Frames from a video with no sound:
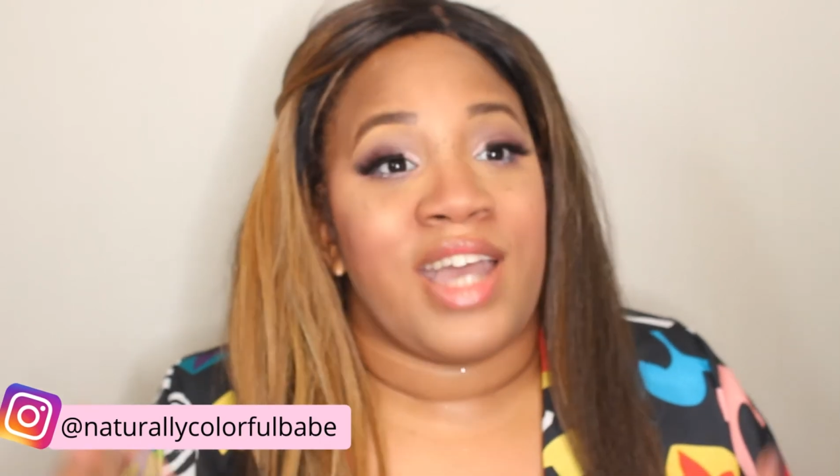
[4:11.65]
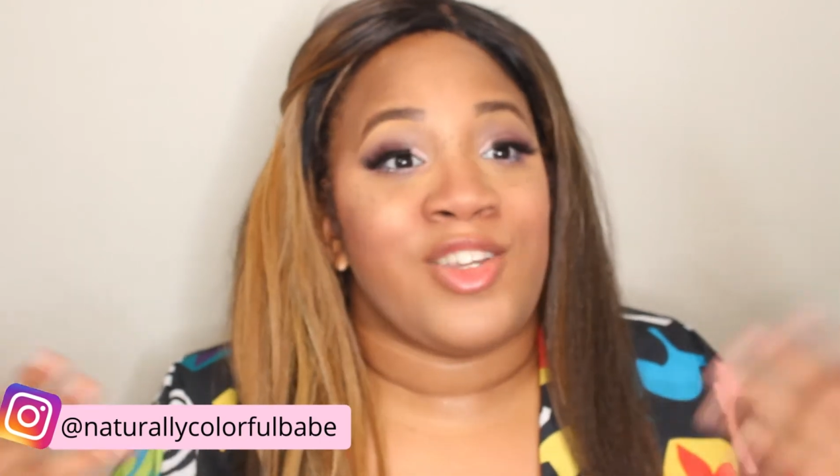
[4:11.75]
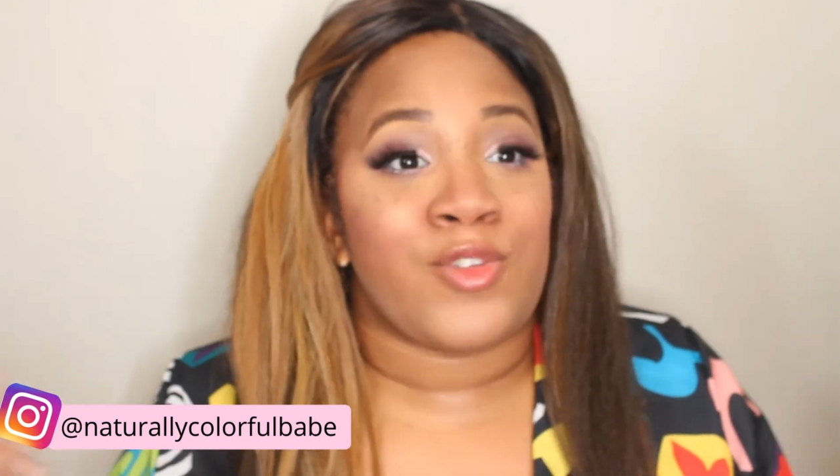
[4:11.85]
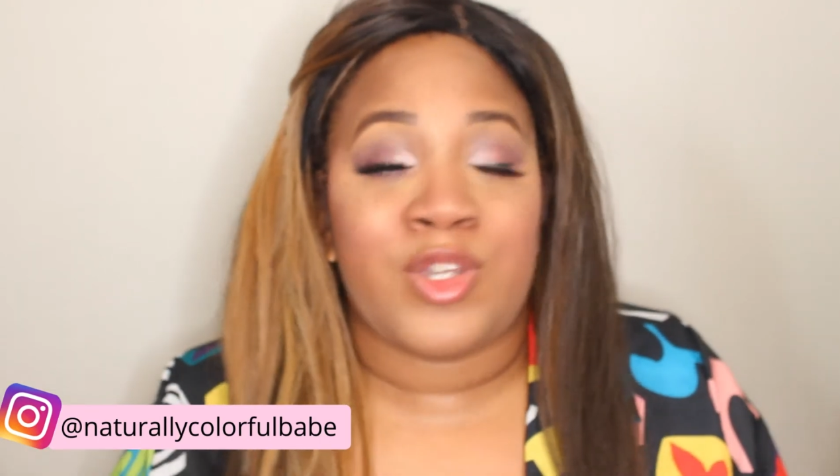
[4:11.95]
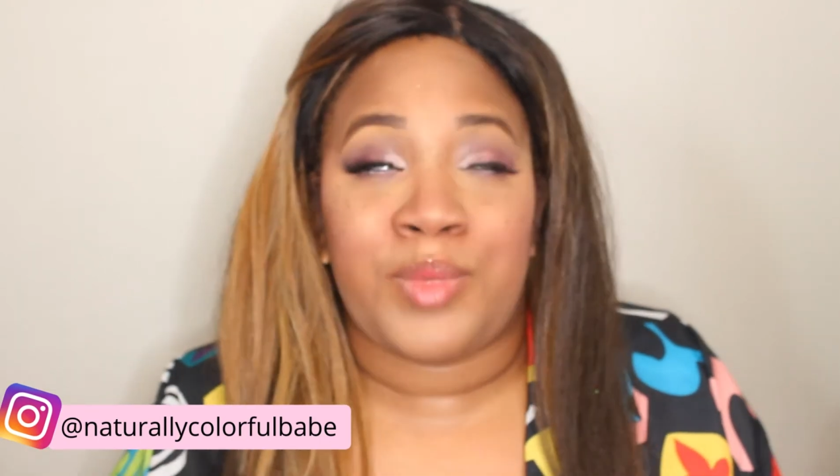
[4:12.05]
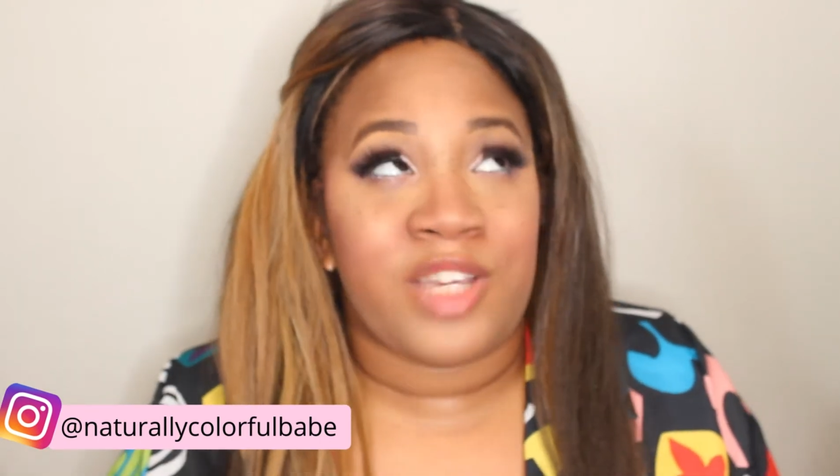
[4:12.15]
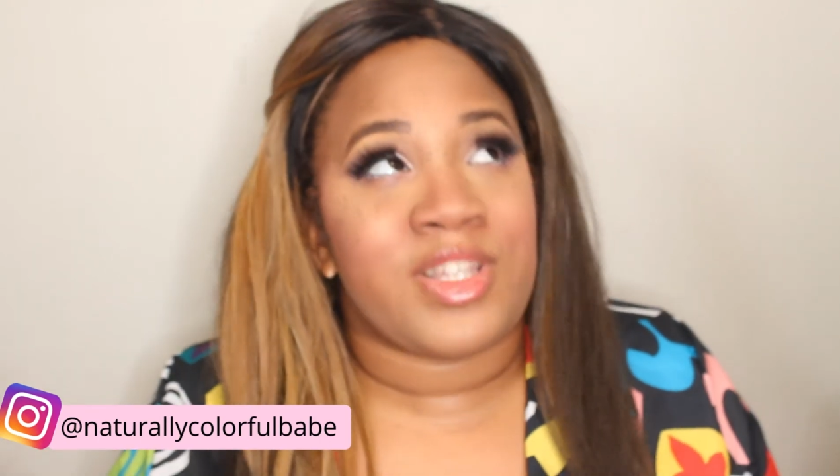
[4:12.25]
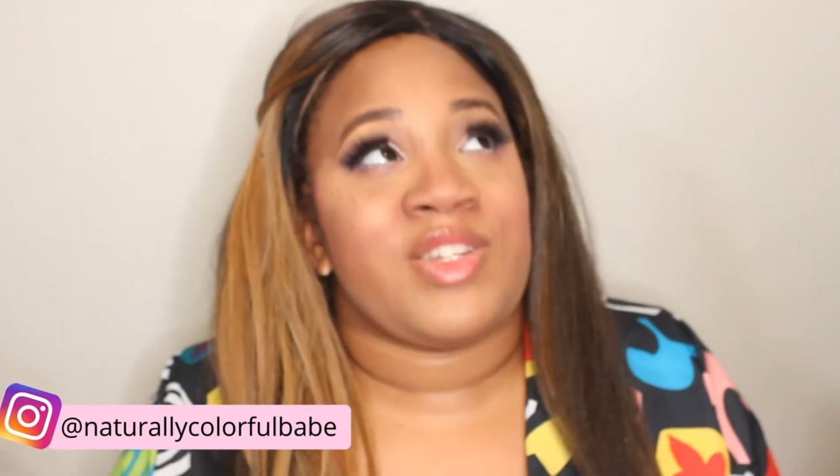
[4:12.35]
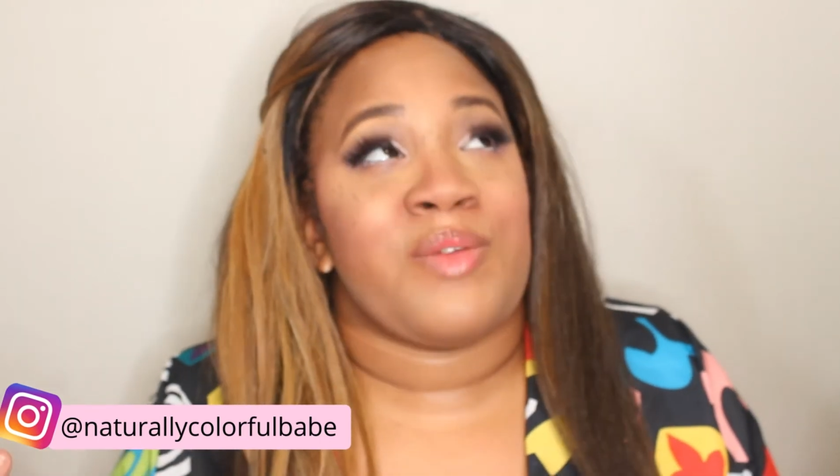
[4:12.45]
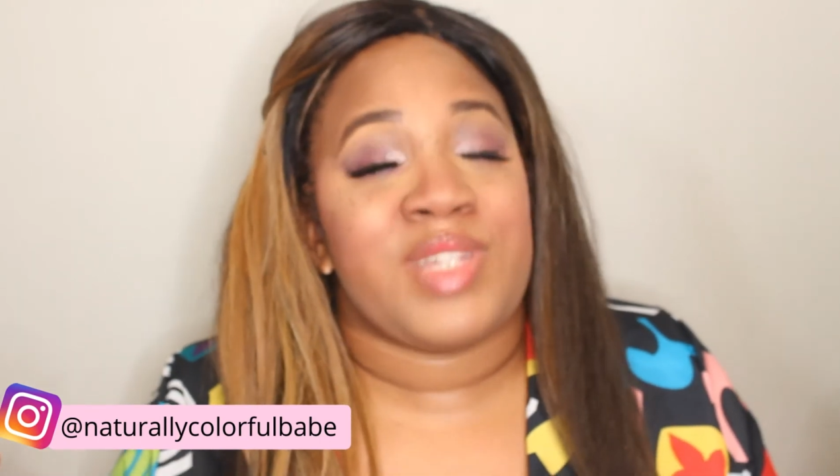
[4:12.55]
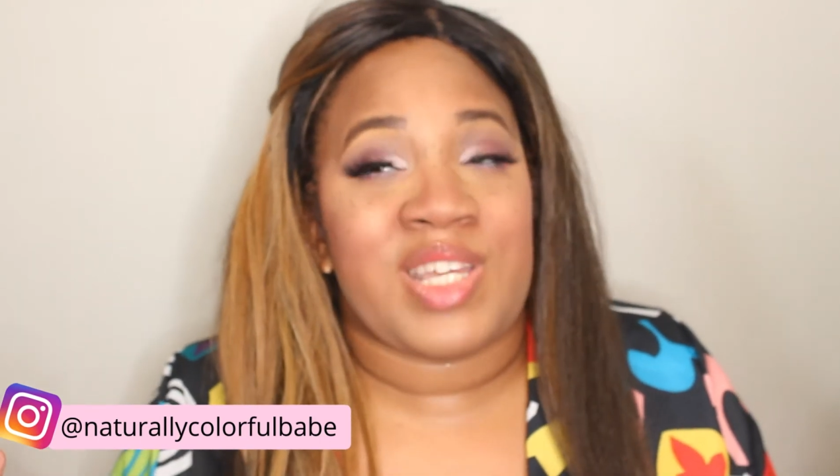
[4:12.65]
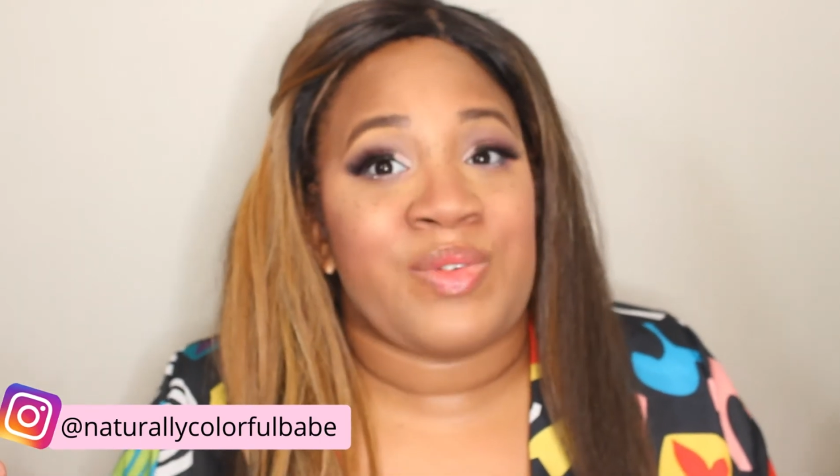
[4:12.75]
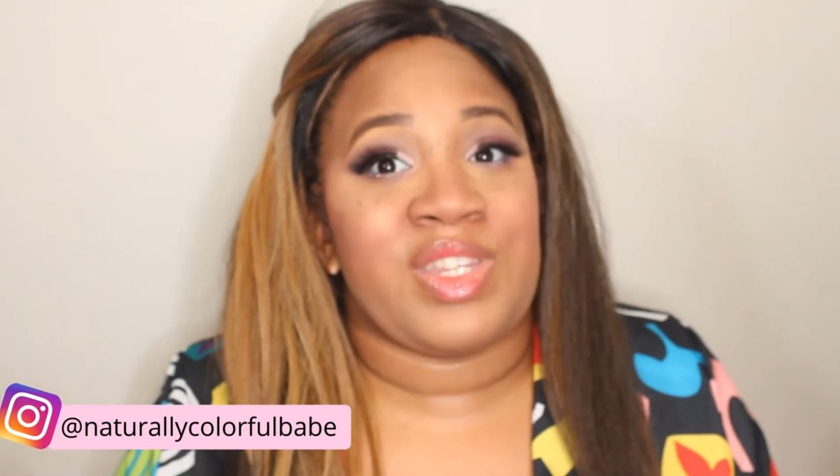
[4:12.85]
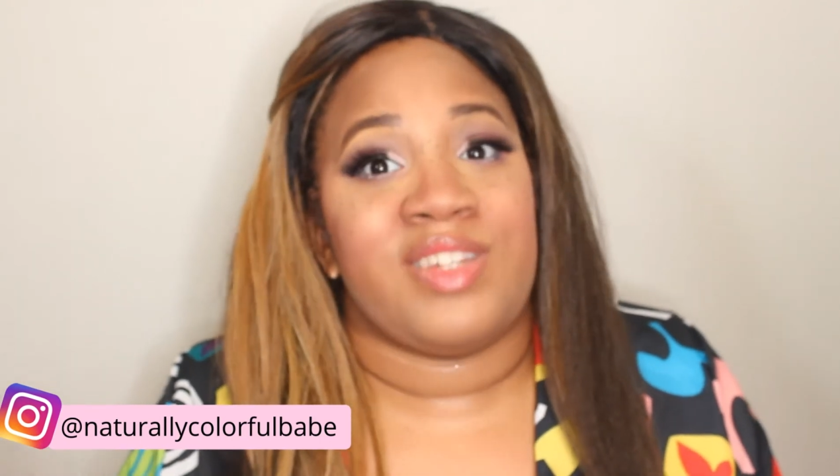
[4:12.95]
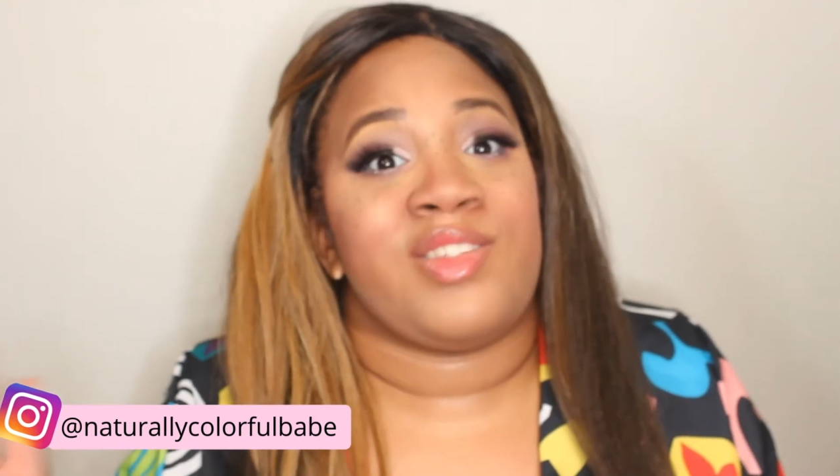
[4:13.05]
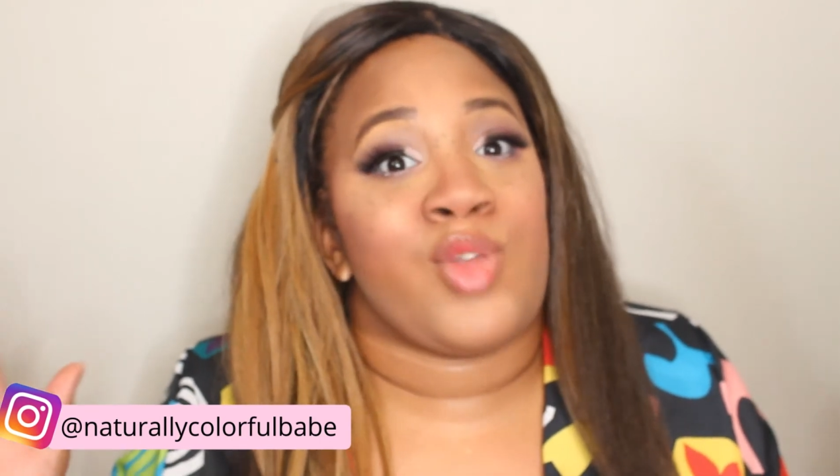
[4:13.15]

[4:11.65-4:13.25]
I know so many of us are obsessed with this,